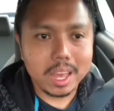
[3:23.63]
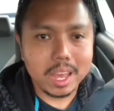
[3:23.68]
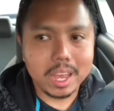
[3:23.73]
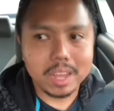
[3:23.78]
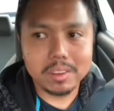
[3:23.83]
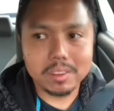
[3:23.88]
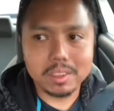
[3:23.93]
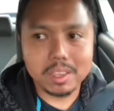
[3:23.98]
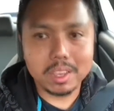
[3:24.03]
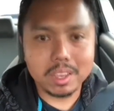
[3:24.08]

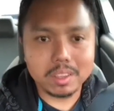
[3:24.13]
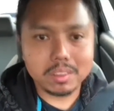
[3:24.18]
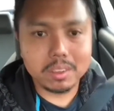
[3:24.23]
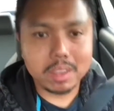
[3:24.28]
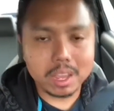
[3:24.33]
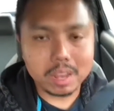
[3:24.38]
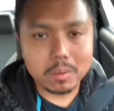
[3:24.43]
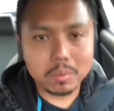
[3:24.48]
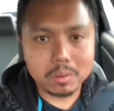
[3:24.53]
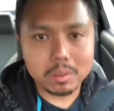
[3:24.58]
I just get
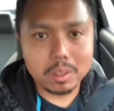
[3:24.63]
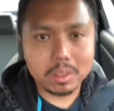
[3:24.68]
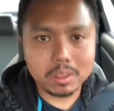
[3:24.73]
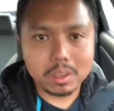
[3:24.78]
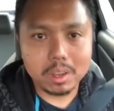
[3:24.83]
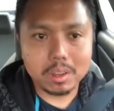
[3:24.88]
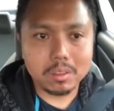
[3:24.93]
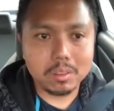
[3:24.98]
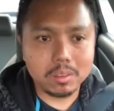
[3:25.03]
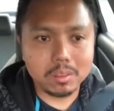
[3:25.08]
excited when I
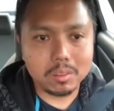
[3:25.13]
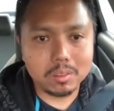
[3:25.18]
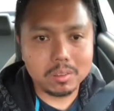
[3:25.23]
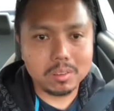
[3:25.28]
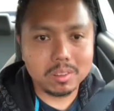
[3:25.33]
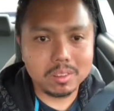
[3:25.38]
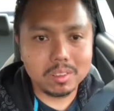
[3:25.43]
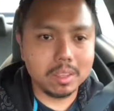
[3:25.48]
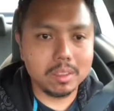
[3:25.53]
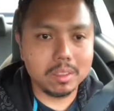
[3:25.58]
talk to you.
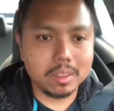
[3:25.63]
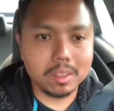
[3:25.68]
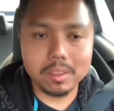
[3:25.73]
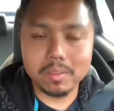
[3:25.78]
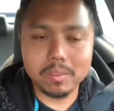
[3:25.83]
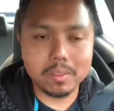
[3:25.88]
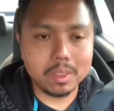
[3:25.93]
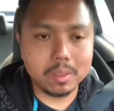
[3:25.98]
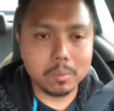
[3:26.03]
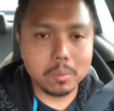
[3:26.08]

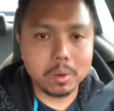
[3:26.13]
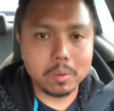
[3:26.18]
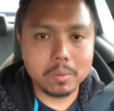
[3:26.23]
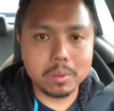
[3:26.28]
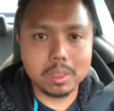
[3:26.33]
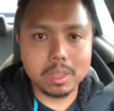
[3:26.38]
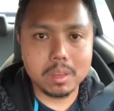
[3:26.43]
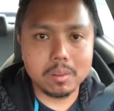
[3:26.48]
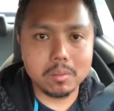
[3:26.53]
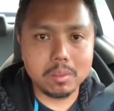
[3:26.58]
Even the
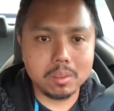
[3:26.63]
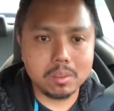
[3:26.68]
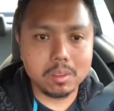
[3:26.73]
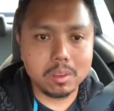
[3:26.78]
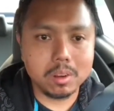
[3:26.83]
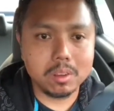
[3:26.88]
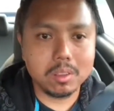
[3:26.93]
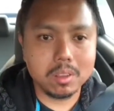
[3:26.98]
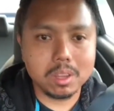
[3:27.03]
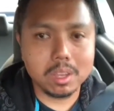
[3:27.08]
moment that we
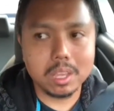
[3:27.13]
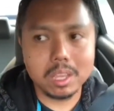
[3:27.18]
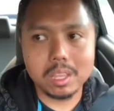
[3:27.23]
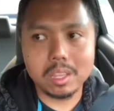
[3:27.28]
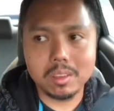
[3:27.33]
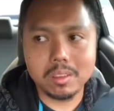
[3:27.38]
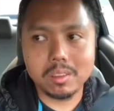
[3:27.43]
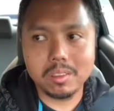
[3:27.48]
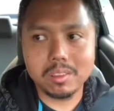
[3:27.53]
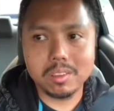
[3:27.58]
start talking,
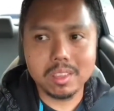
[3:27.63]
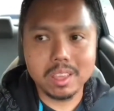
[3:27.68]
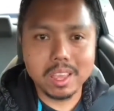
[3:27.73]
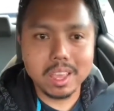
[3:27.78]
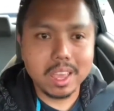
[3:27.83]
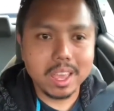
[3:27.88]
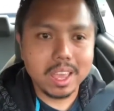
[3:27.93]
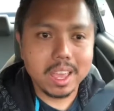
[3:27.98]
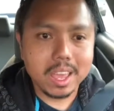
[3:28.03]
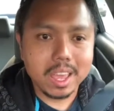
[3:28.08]

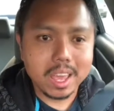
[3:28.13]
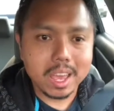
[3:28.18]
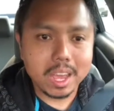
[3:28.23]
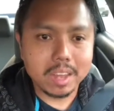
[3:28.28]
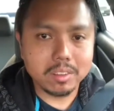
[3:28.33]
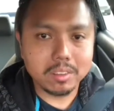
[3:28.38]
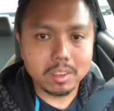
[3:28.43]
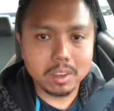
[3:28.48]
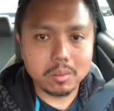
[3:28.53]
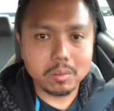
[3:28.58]
I
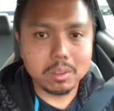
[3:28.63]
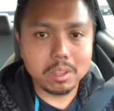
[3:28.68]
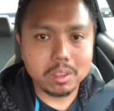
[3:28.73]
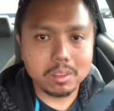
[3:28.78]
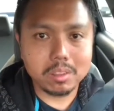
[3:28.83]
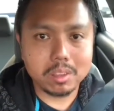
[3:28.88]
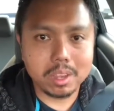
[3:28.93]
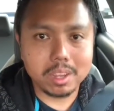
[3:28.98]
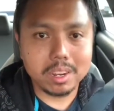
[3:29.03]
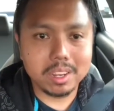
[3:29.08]
just get really
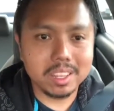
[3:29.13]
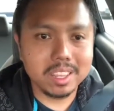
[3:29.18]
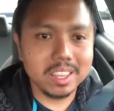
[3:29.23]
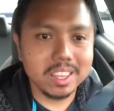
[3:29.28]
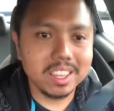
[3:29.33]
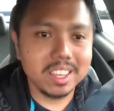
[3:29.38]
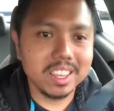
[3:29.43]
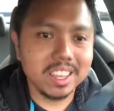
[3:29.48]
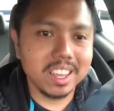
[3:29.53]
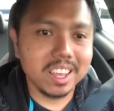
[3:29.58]
excited
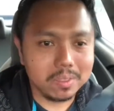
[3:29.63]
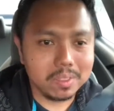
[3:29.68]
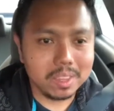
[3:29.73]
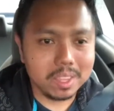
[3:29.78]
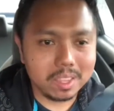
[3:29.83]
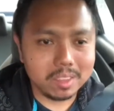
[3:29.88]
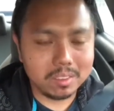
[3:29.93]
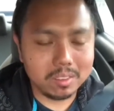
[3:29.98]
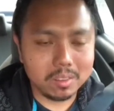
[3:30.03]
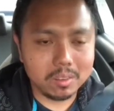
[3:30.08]

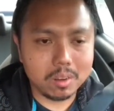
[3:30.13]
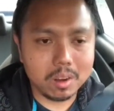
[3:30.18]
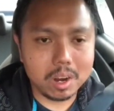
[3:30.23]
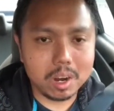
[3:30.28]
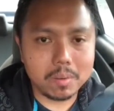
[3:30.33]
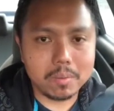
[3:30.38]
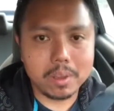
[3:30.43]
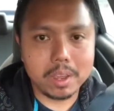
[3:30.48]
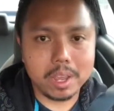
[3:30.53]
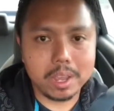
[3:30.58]
because you
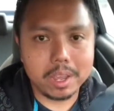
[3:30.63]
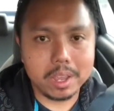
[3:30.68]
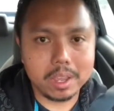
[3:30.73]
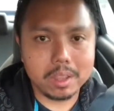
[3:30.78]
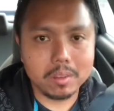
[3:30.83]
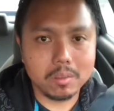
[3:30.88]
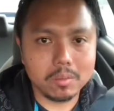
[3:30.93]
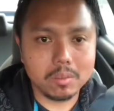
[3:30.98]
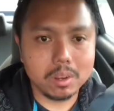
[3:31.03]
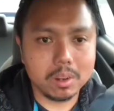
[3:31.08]
are
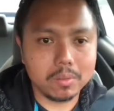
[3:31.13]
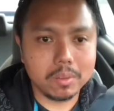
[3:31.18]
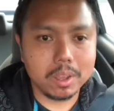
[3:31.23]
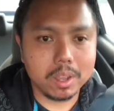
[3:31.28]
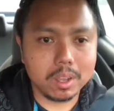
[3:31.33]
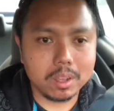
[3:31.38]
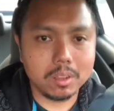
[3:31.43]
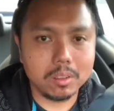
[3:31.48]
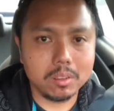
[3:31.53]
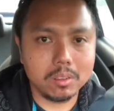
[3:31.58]
one of my
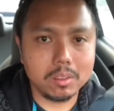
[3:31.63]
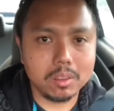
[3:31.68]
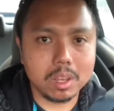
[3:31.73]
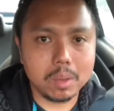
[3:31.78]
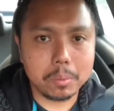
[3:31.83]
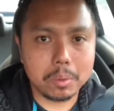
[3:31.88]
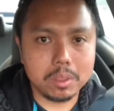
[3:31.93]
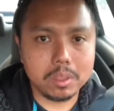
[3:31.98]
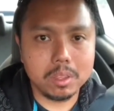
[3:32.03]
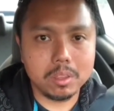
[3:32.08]
close
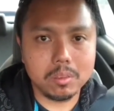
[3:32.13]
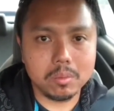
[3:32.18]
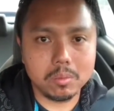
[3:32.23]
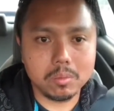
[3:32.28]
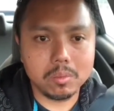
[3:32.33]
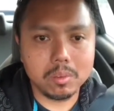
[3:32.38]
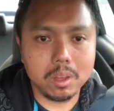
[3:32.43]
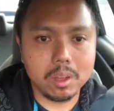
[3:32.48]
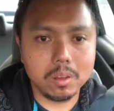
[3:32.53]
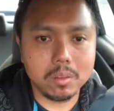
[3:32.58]
competitors
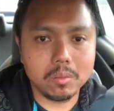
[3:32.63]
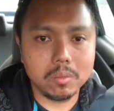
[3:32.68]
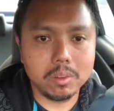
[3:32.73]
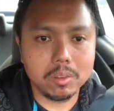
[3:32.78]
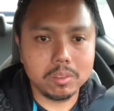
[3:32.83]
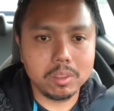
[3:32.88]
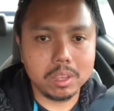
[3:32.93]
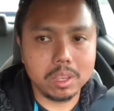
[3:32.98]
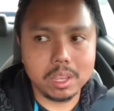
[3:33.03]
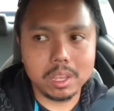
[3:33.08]

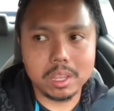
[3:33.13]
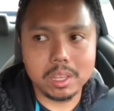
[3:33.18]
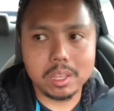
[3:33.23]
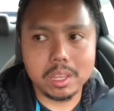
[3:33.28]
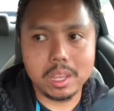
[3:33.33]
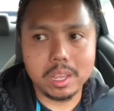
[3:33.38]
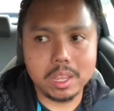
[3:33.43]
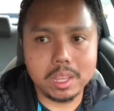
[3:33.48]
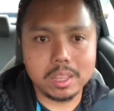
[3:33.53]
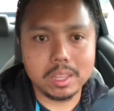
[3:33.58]
once again.
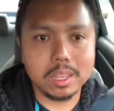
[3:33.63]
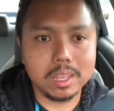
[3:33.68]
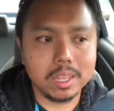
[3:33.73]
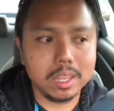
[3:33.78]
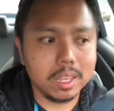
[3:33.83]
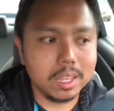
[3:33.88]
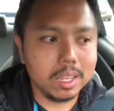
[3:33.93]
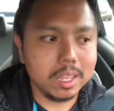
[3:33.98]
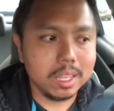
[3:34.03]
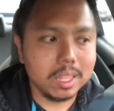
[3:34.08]

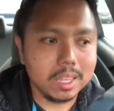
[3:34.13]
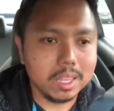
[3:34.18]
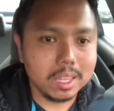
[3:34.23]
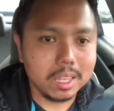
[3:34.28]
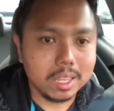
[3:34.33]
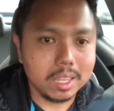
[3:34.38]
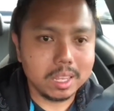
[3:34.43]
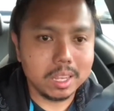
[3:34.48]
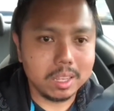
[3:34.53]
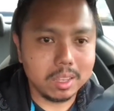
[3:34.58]

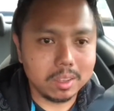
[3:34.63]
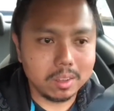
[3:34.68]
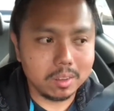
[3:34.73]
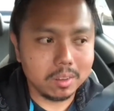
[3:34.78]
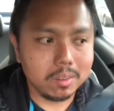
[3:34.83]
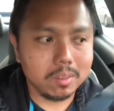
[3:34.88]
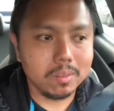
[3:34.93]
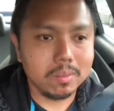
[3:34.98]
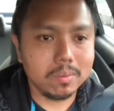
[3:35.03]
And you know,